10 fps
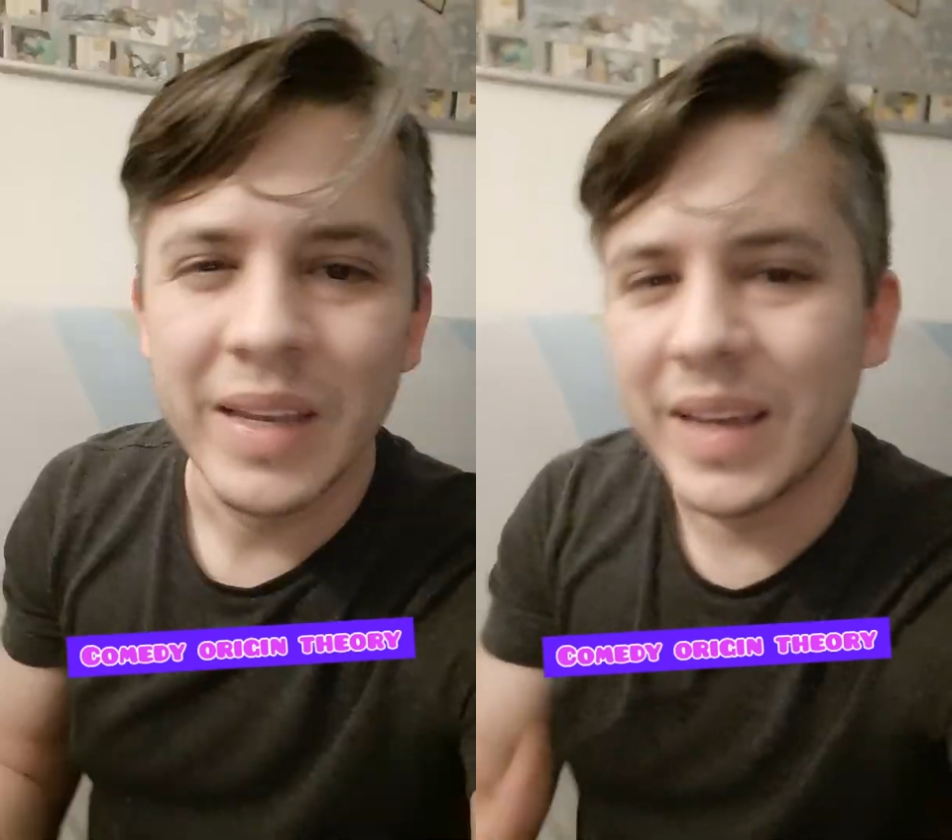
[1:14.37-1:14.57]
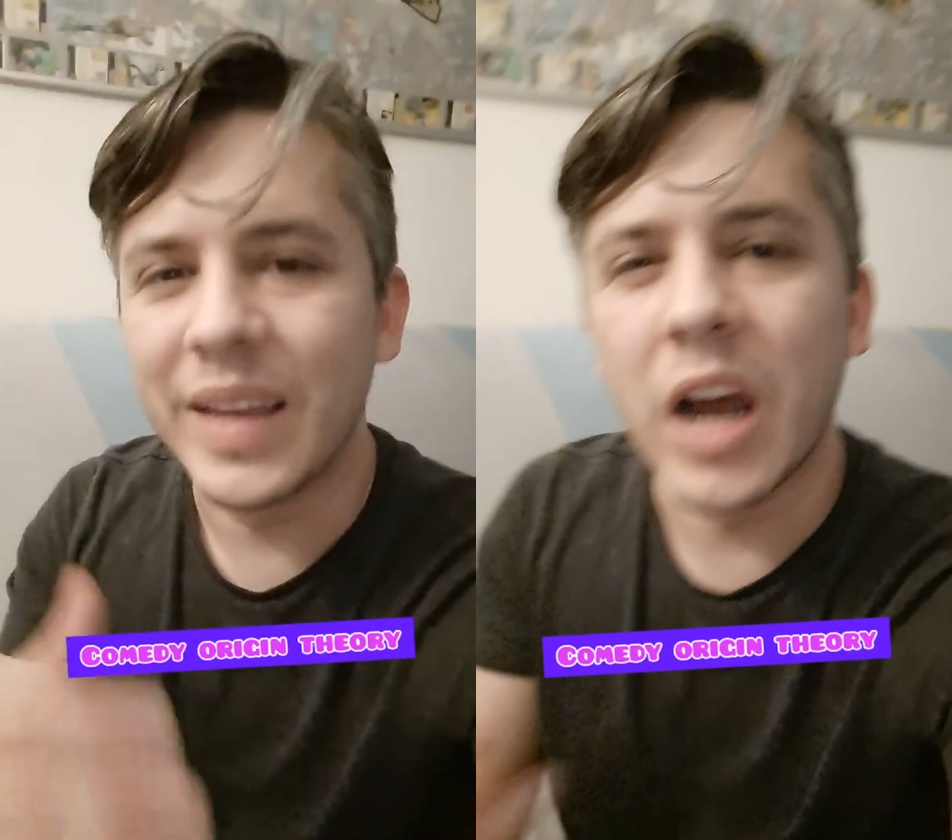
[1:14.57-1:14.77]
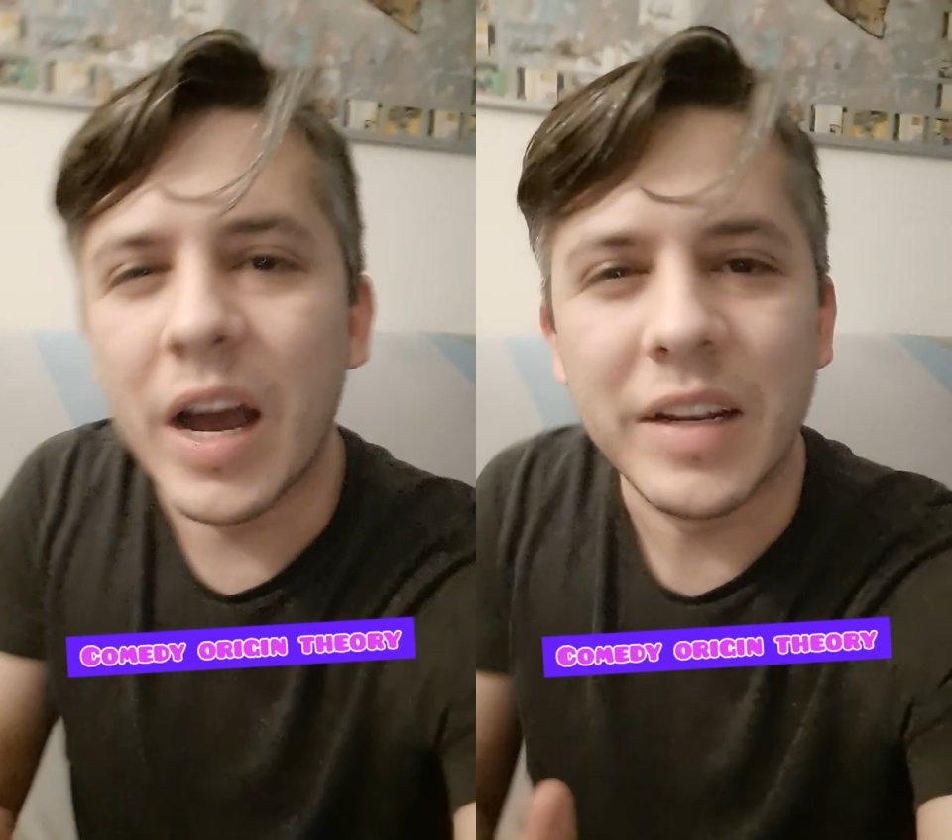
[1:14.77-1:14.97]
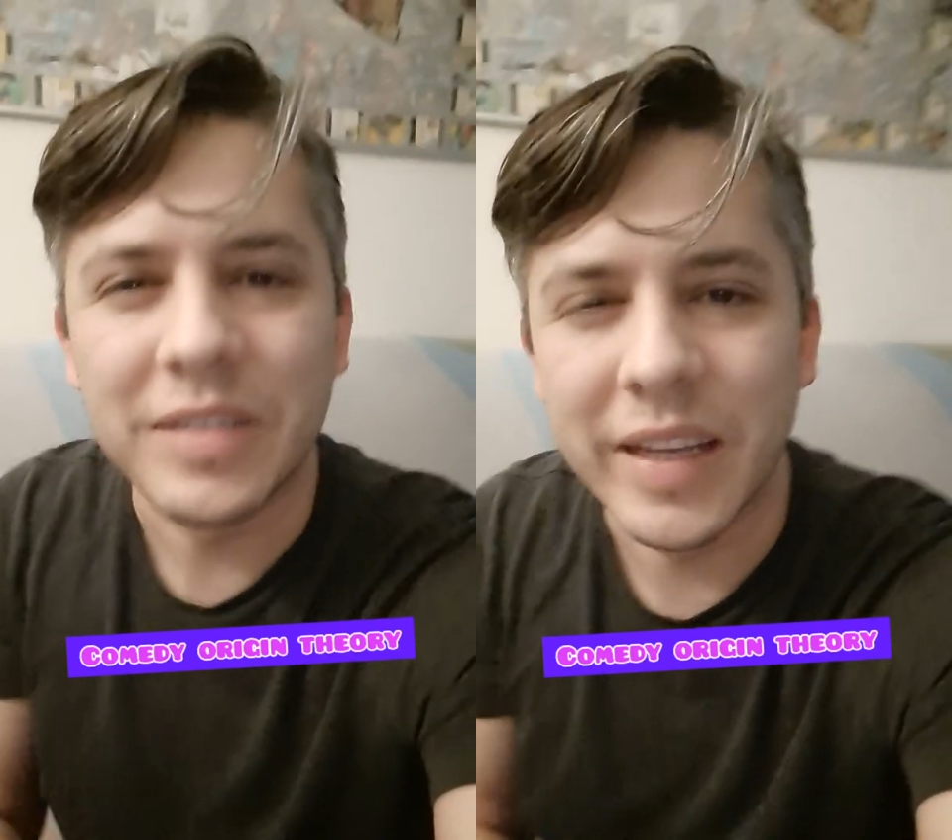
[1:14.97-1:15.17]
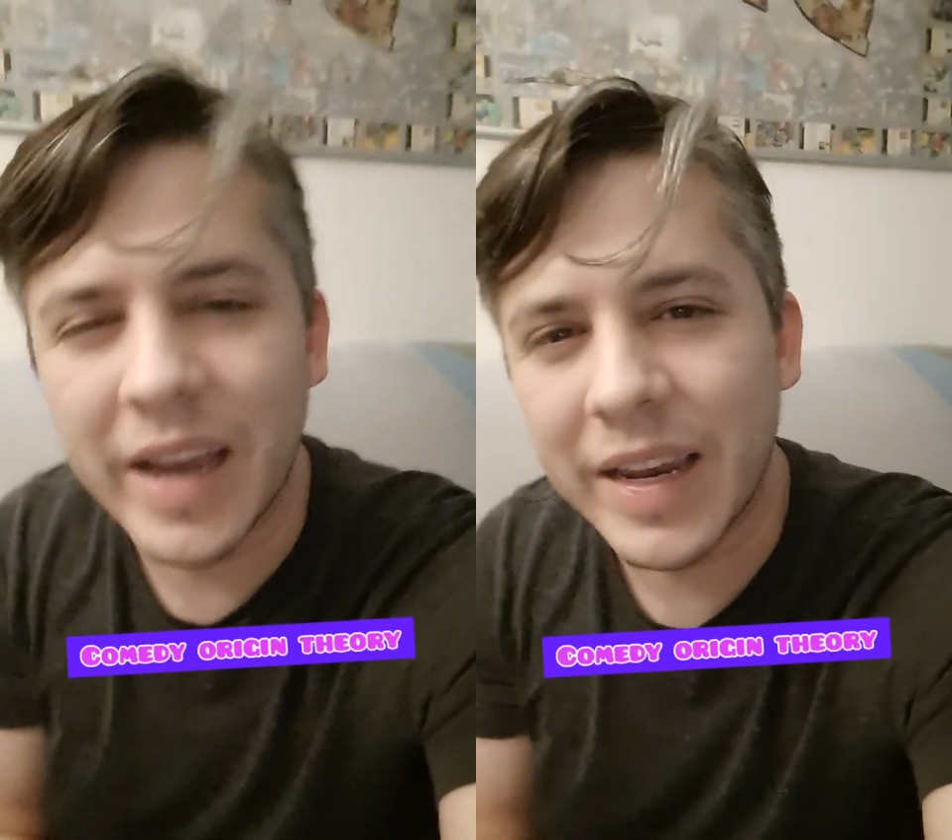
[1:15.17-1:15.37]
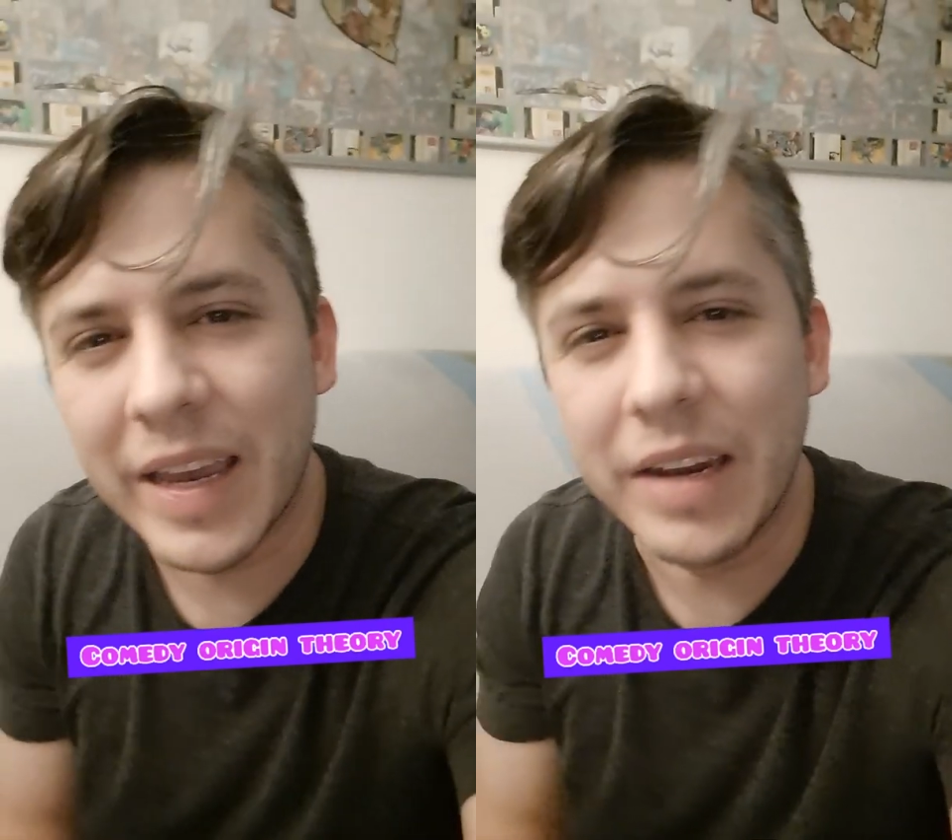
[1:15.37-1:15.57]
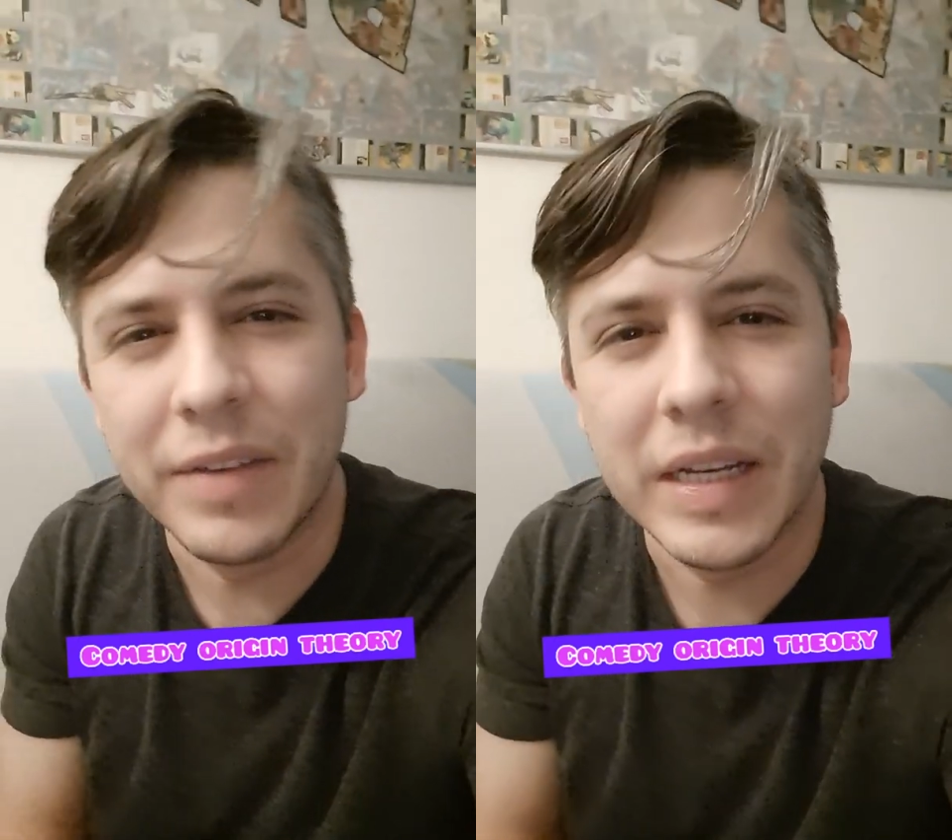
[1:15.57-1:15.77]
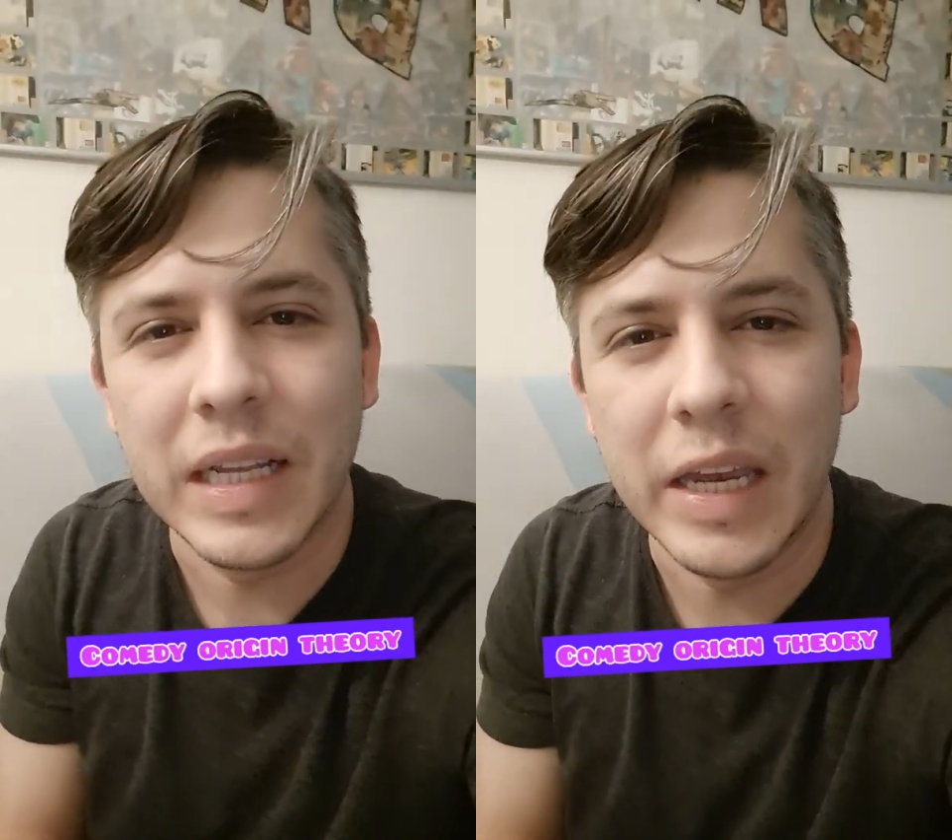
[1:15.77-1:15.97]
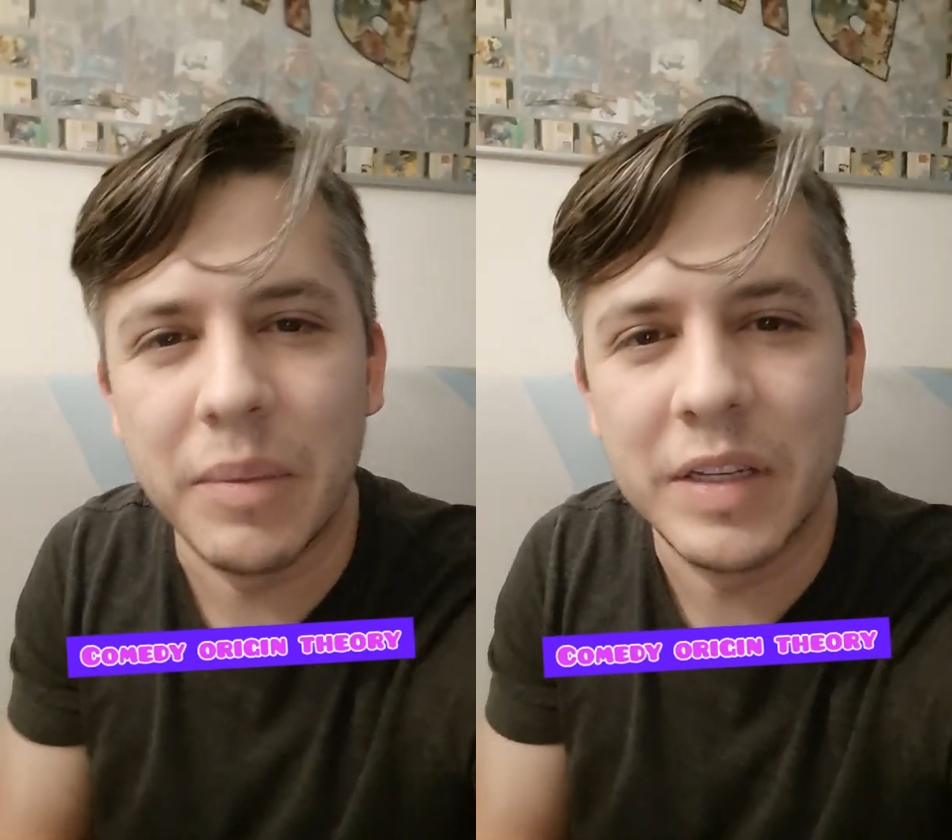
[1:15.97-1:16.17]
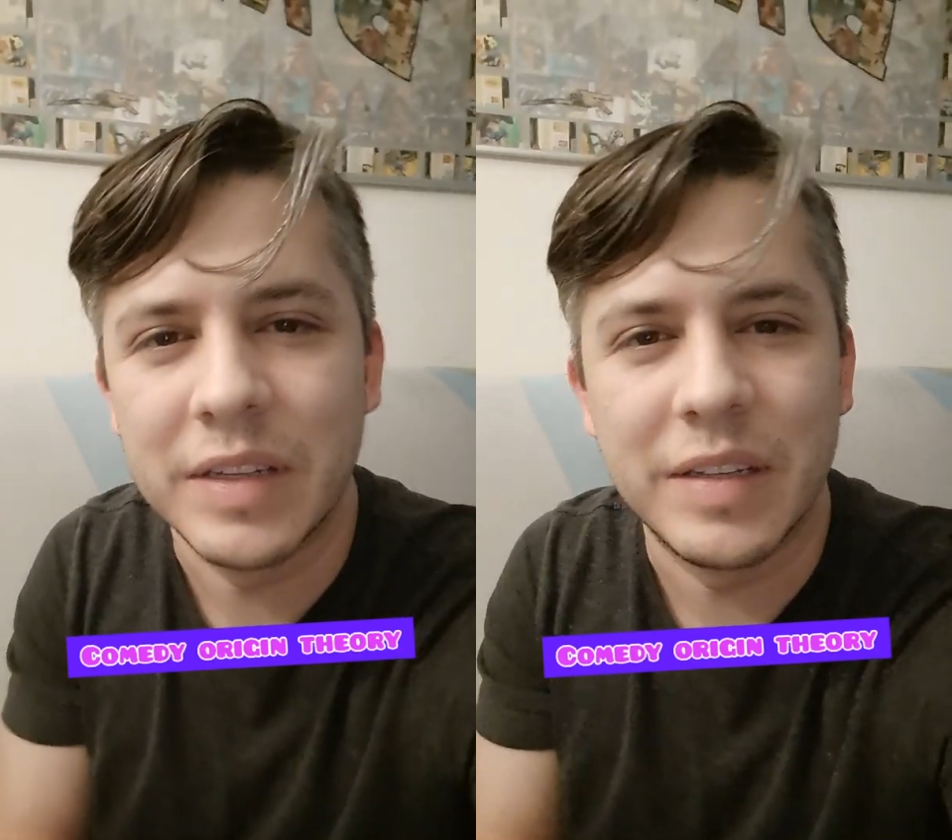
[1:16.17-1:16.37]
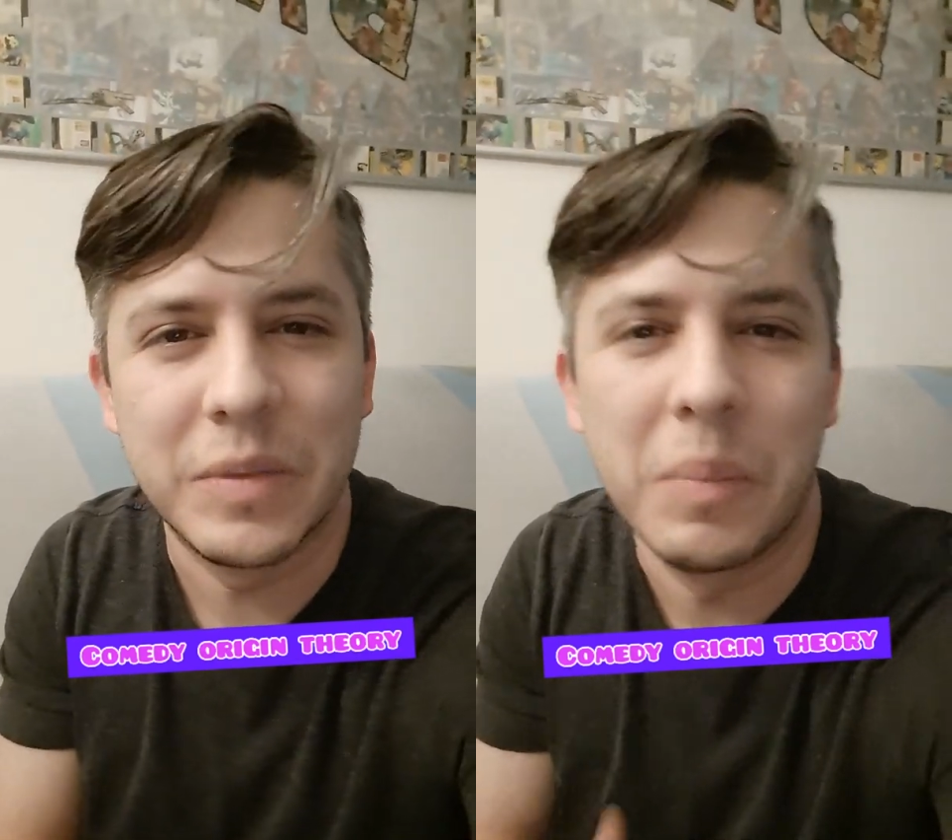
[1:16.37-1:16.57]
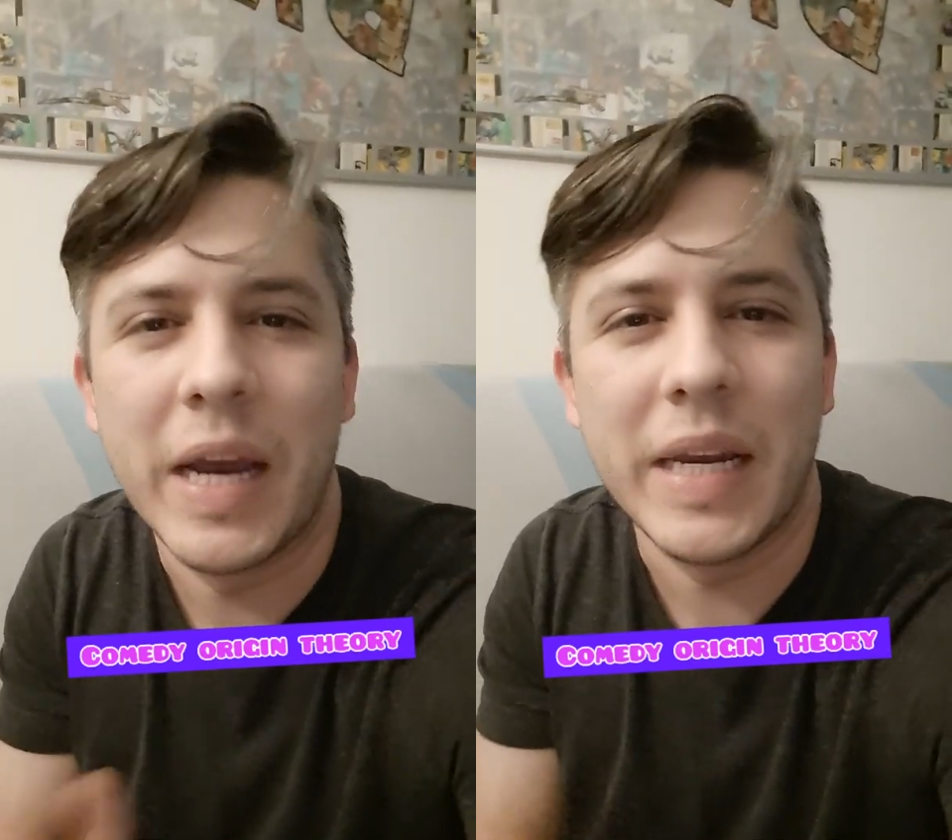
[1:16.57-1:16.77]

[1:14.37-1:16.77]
And honestly, I can't even claim it's my